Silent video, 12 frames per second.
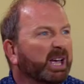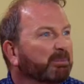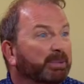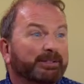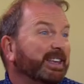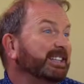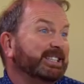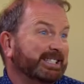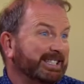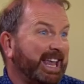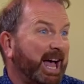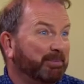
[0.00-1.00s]
But if that
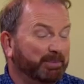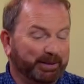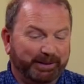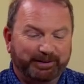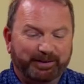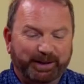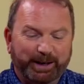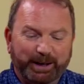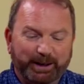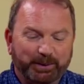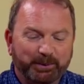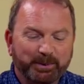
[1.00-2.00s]
doesn't happen for
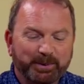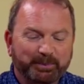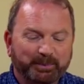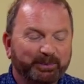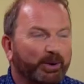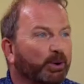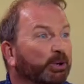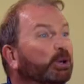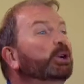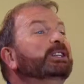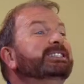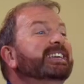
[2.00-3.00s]
you, on a
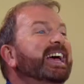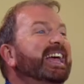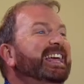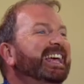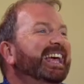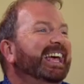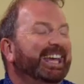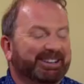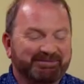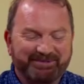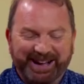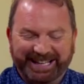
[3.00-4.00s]
good day, it
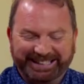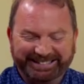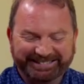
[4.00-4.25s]
will.